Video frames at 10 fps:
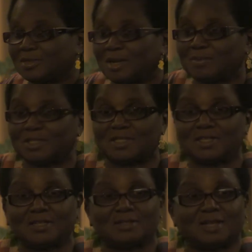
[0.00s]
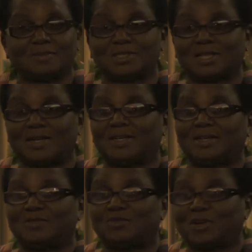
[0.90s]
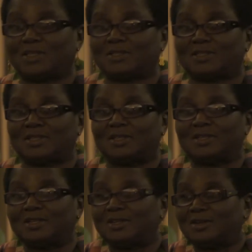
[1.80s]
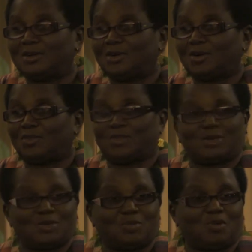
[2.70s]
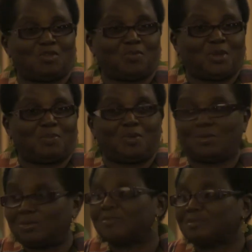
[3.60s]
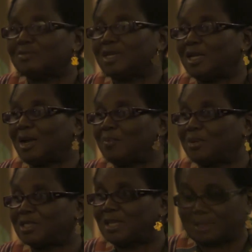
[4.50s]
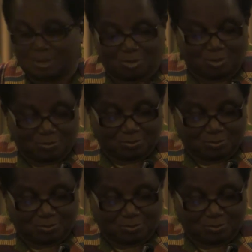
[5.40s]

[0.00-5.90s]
I'm standing in front of a group of people, and I'm presentable.